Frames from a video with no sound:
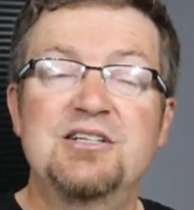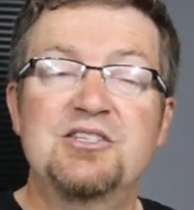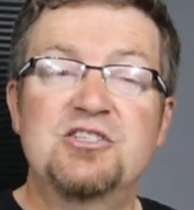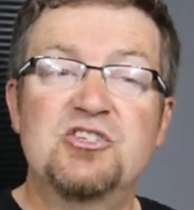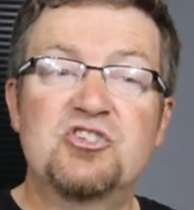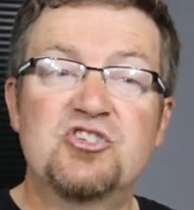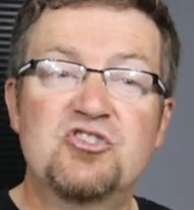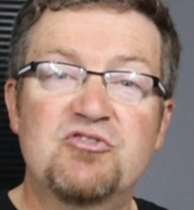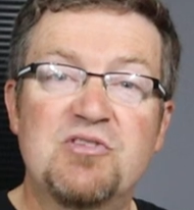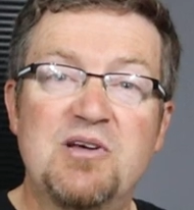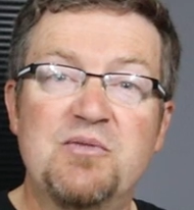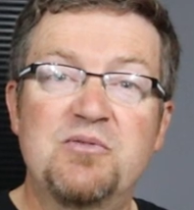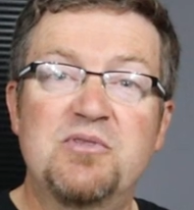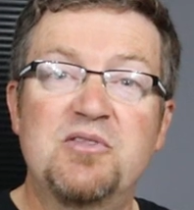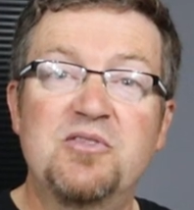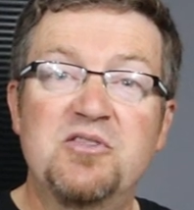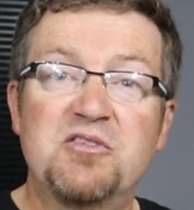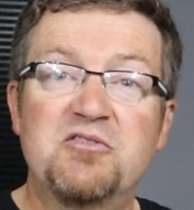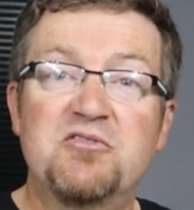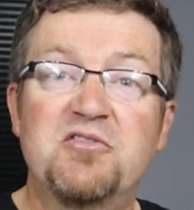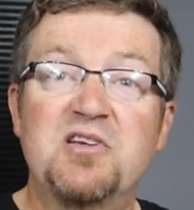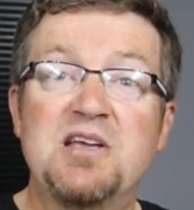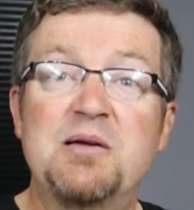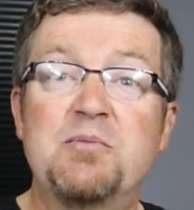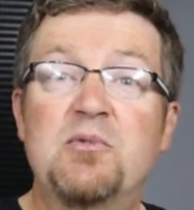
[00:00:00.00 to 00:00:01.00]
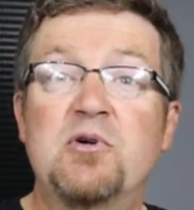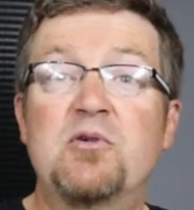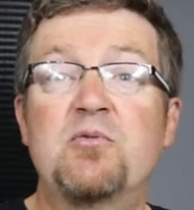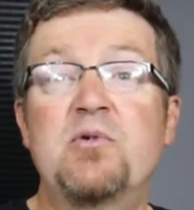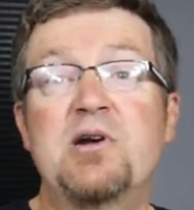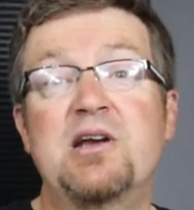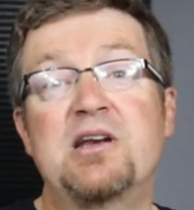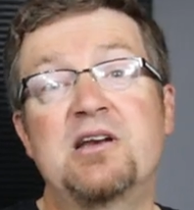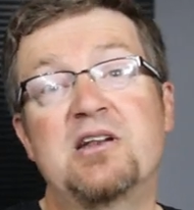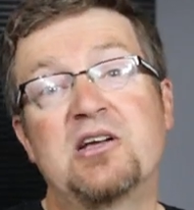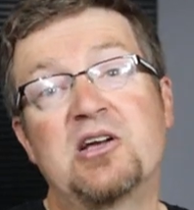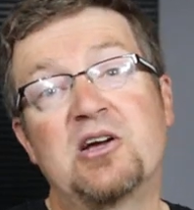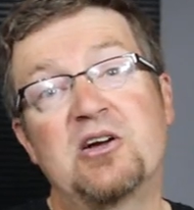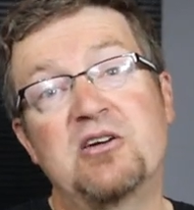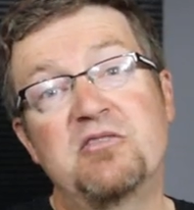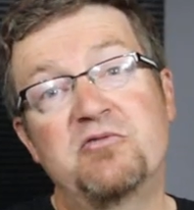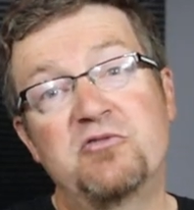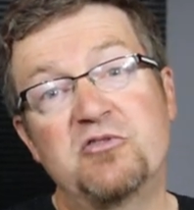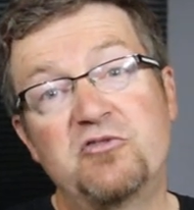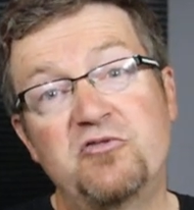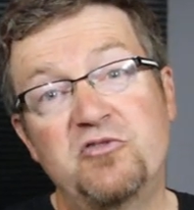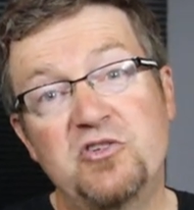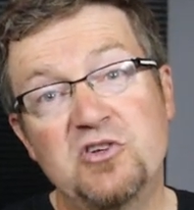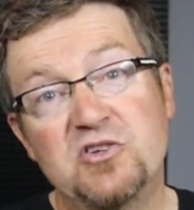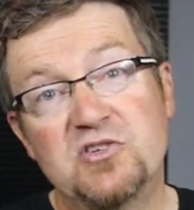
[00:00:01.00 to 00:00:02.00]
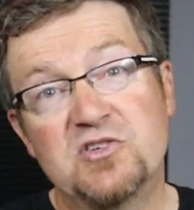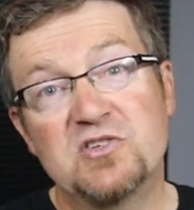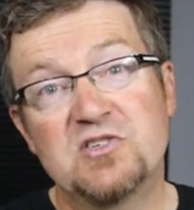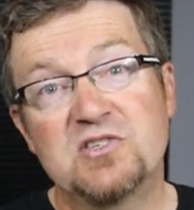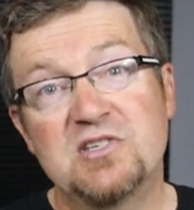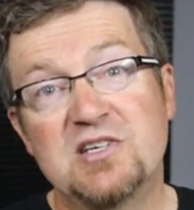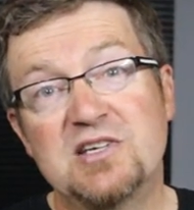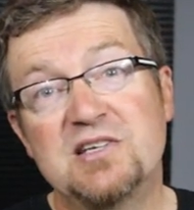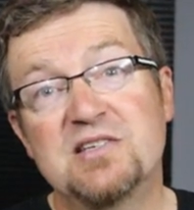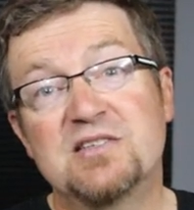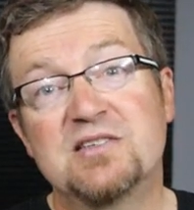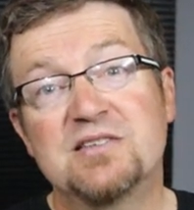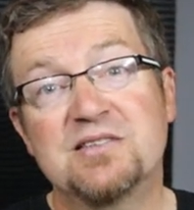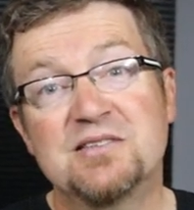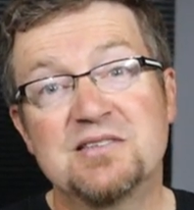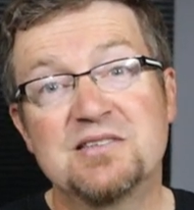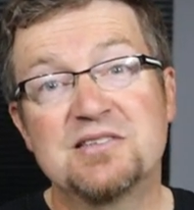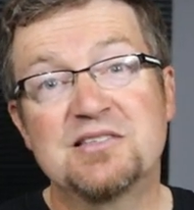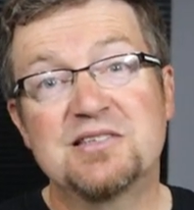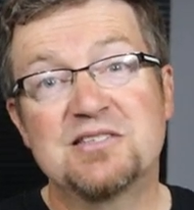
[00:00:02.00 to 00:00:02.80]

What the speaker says: to strengthen the female ready to go for future seasons.